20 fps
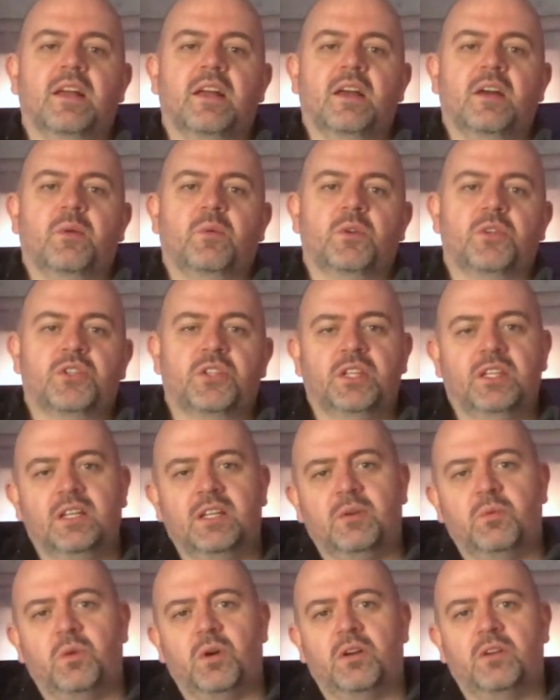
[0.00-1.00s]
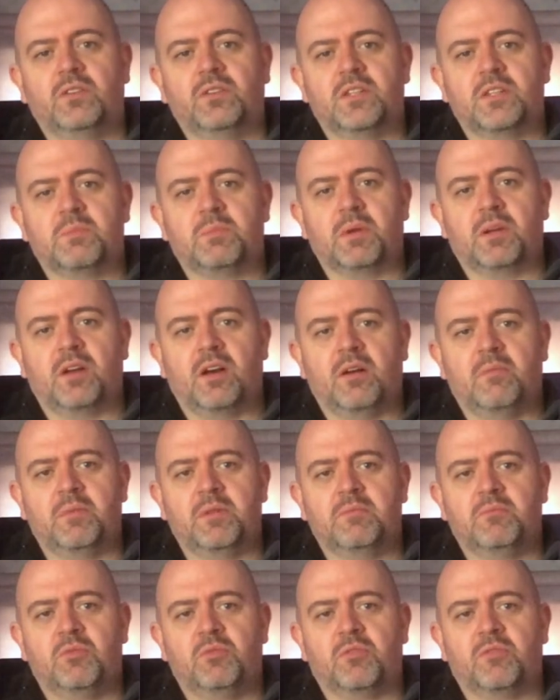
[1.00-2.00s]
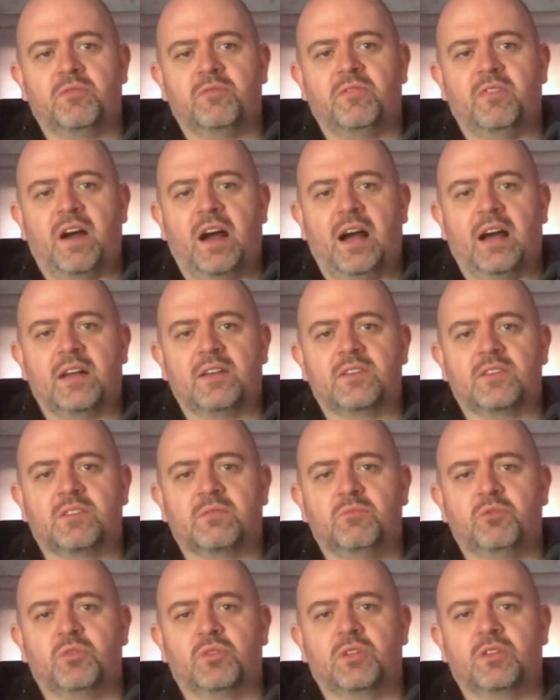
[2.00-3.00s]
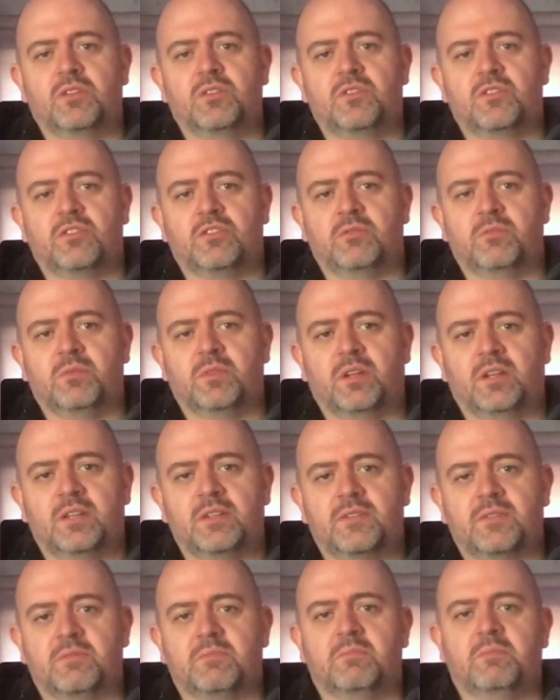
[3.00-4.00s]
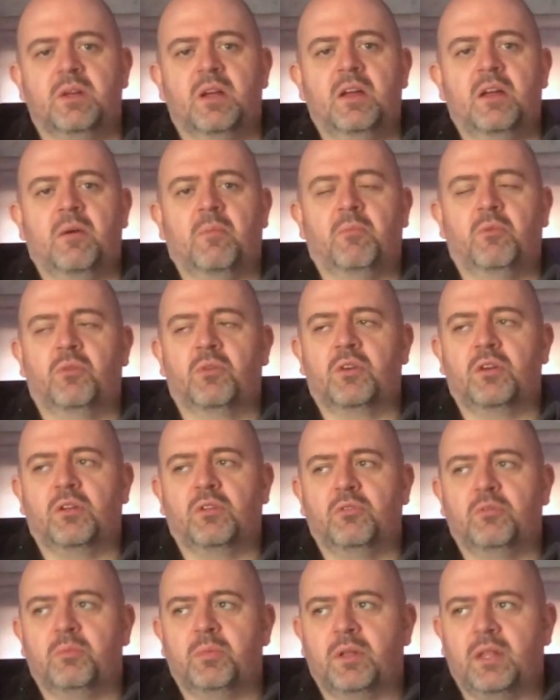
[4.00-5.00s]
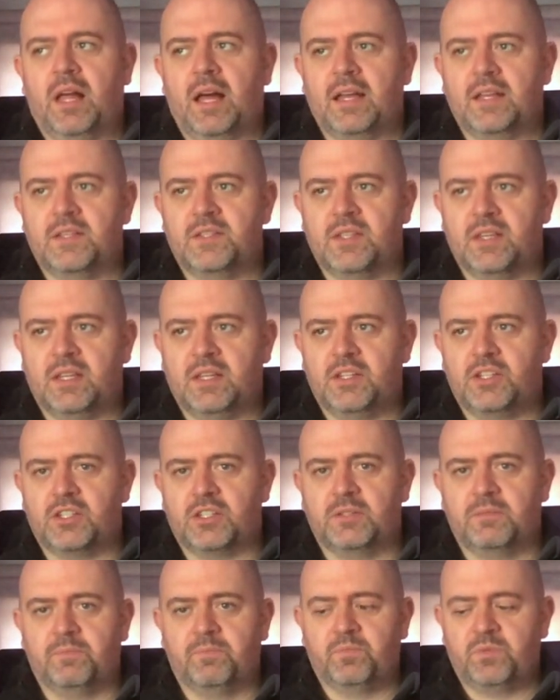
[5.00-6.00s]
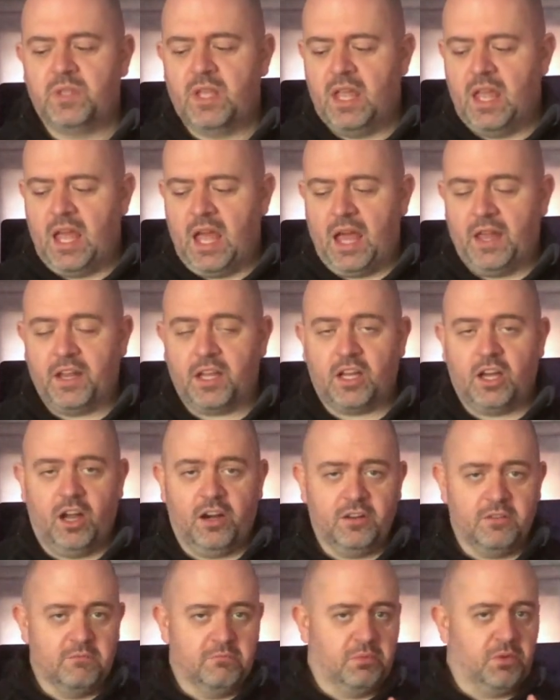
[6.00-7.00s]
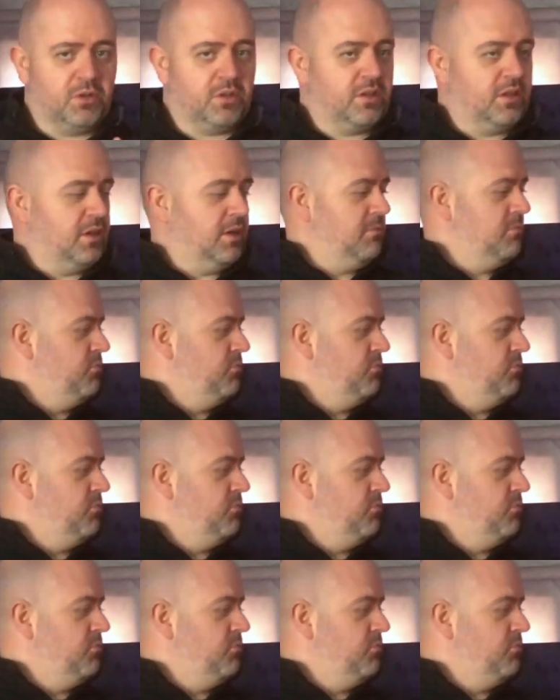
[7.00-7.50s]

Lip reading: We're seeing a world that's becoming more vast, more consumerism, more globalisation. And a current book that I'm